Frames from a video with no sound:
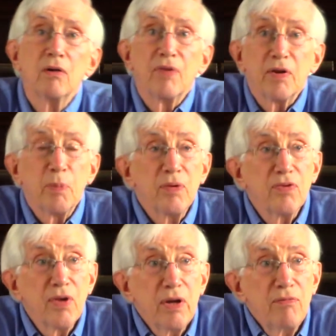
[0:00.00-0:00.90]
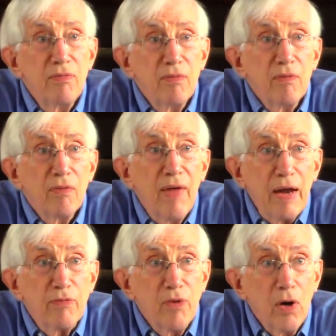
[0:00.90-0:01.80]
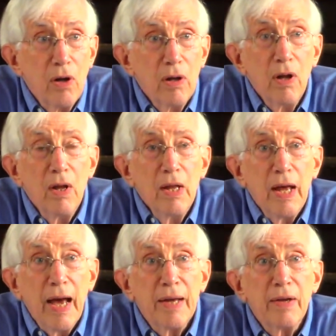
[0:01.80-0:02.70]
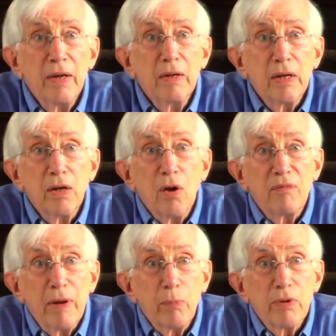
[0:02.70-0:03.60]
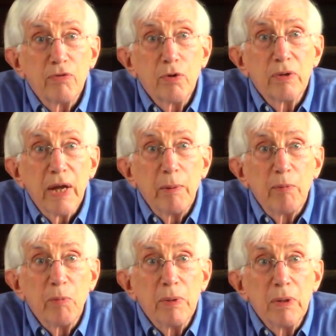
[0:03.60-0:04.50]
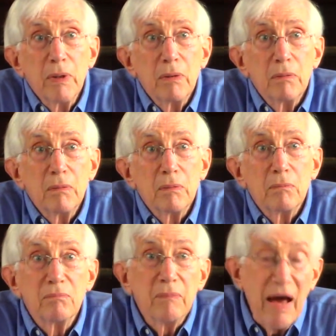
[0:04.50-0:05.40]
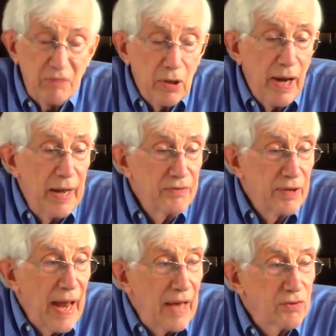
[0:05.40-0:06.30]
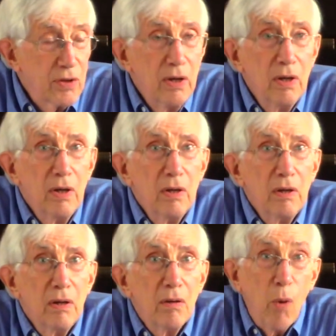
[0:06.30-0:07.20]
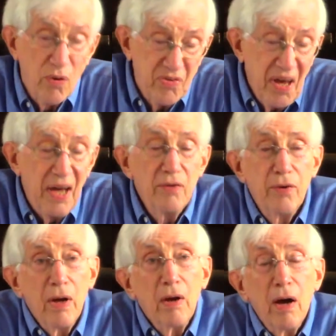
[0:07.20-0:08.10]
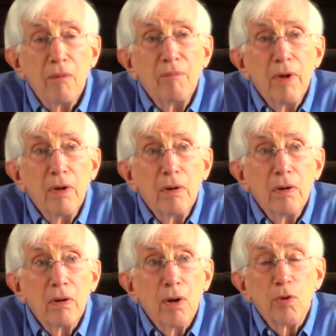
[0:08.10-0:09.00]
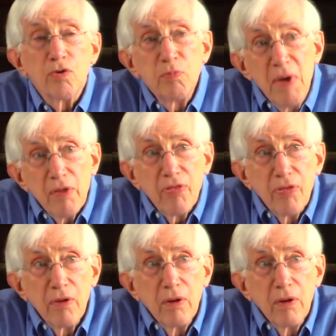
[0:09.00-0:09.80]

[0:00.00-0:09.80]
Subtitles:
freshman Civ that fall, and in November, a student came up to me after class and asked, or said, Coach Smith